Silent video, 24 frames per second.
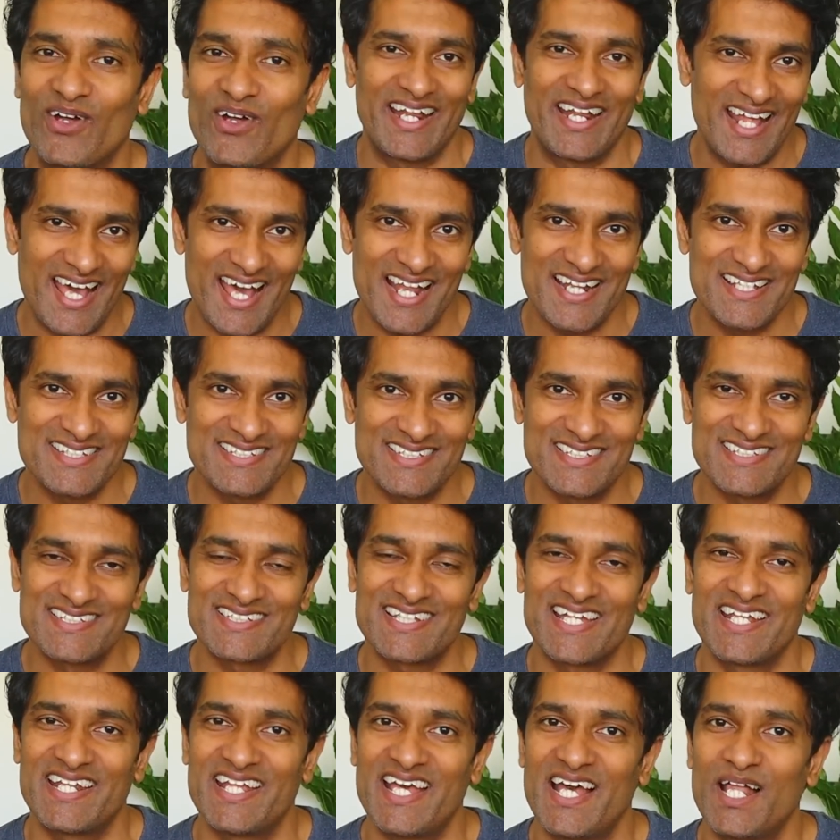analysis
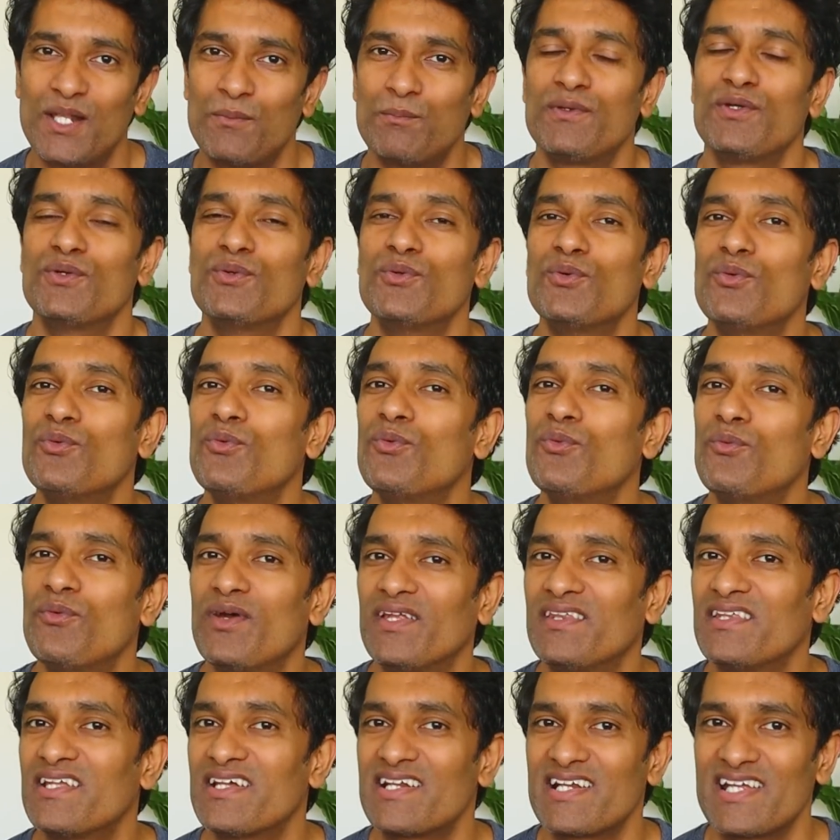can help you
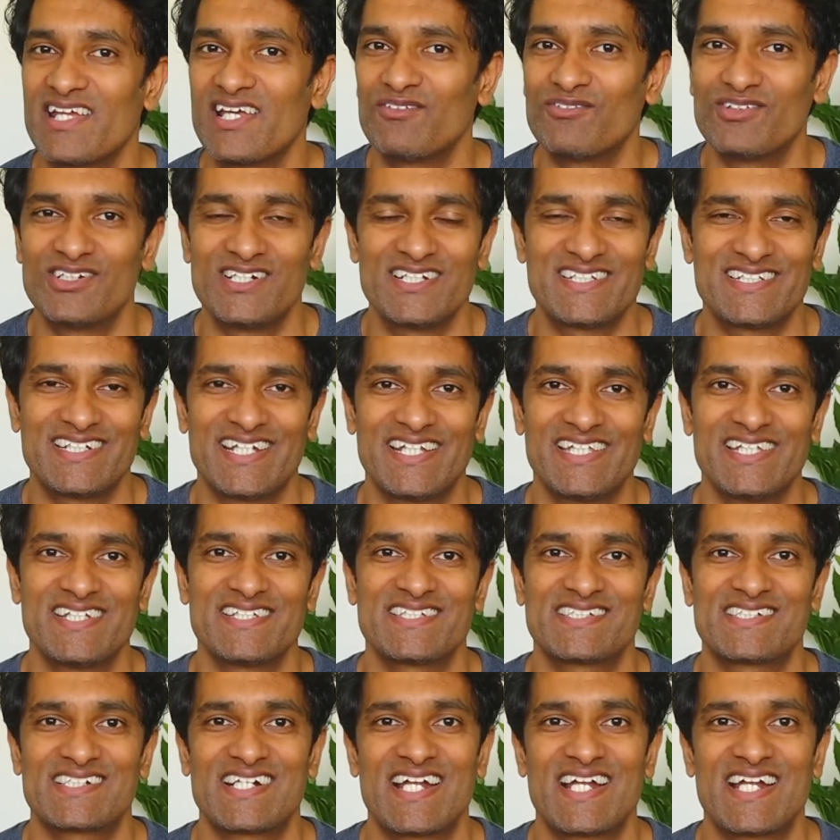when the real world changes